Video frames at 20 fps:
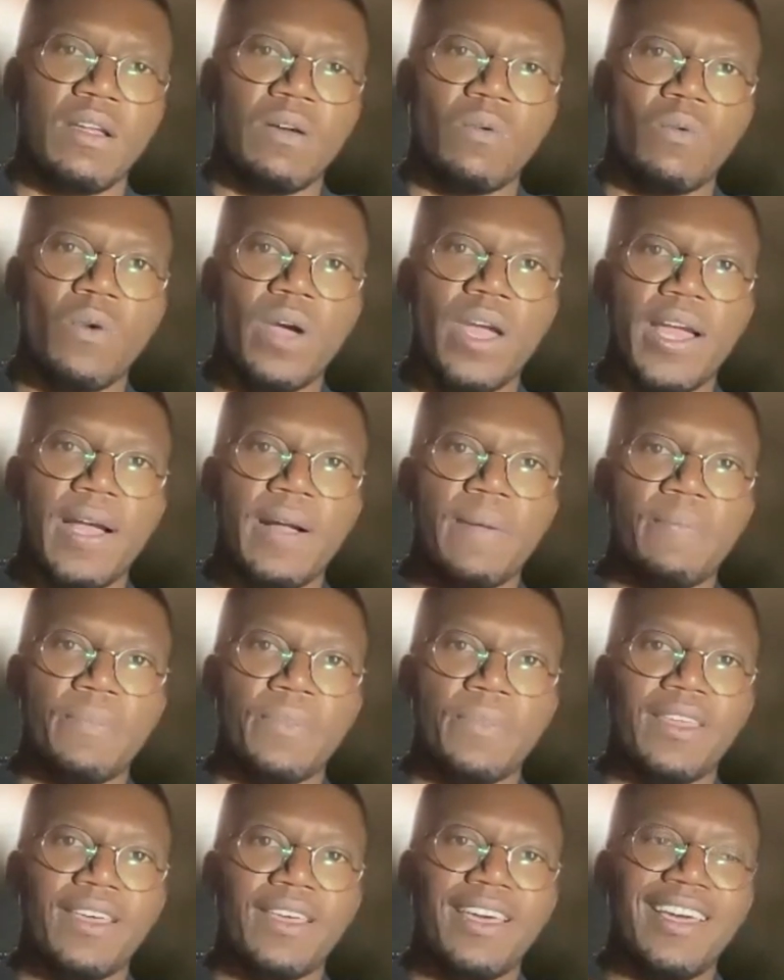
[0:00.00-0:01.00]
Where
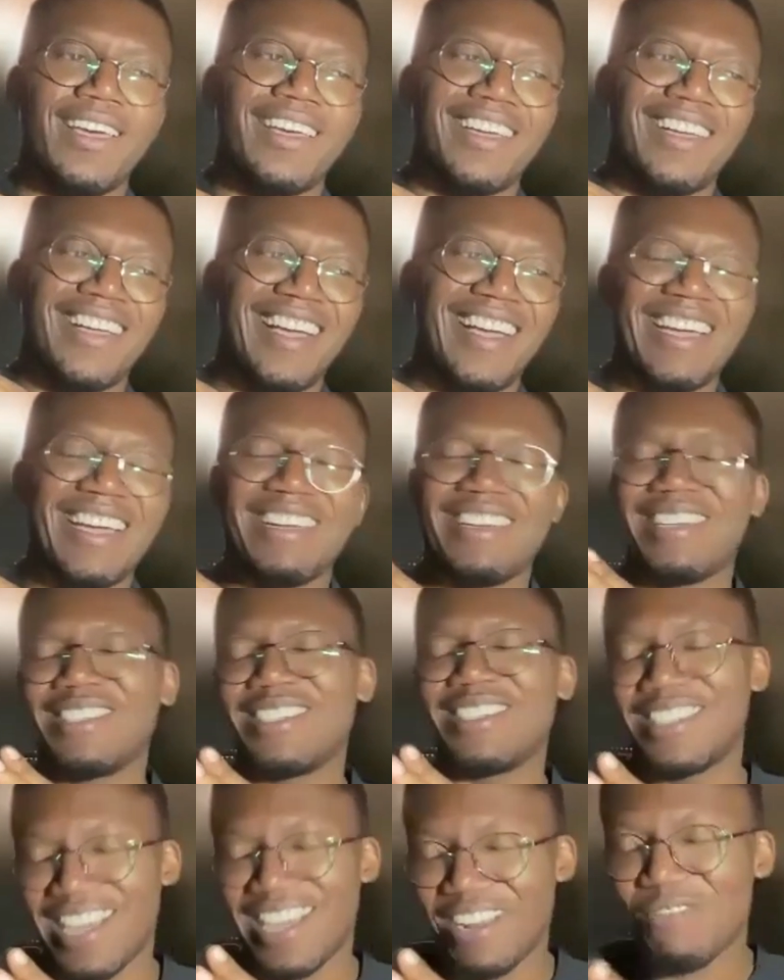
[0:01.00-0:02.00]

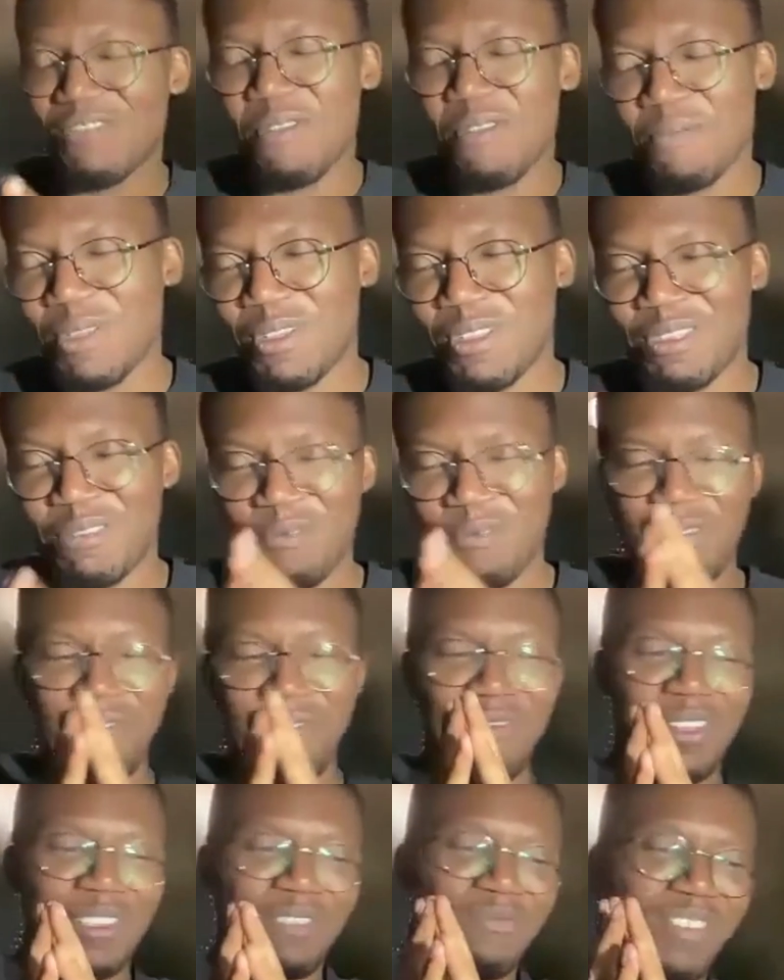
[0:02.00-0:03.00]
I know I'm not the
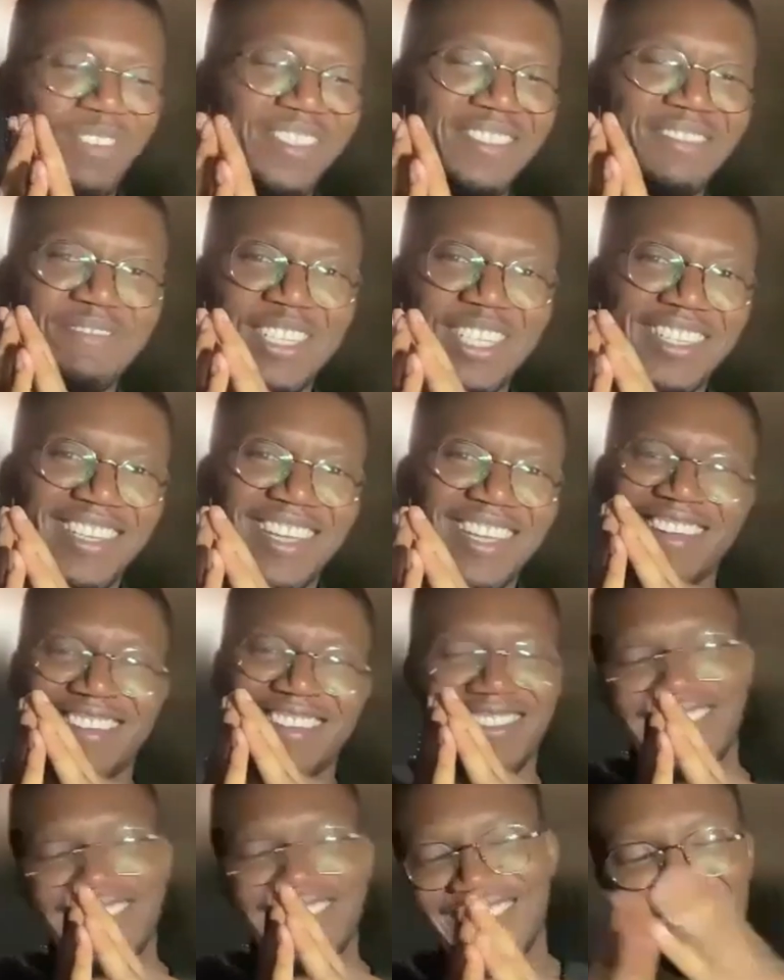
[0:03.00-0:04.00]
first person, but
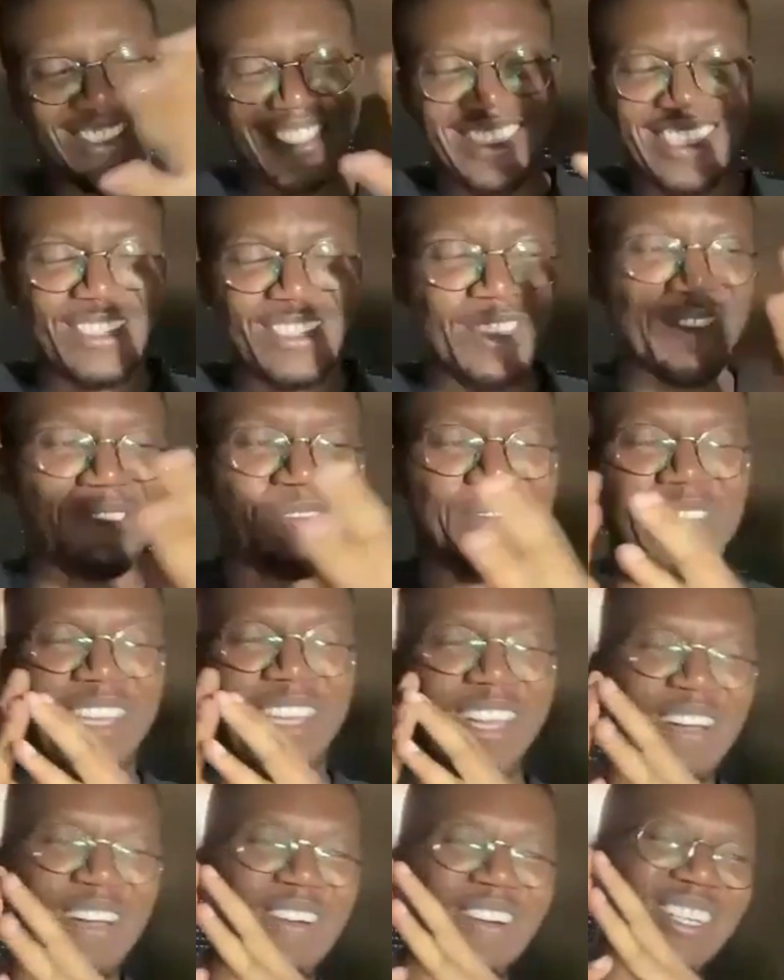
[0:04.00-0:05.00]
this is
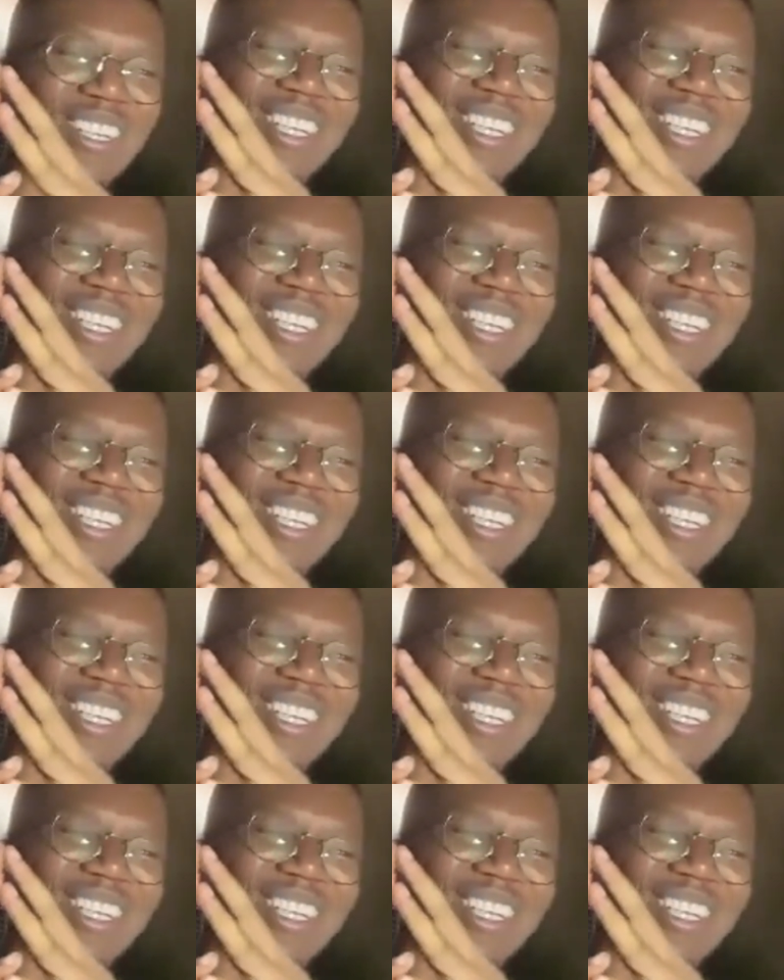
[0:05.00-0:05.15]
assuming.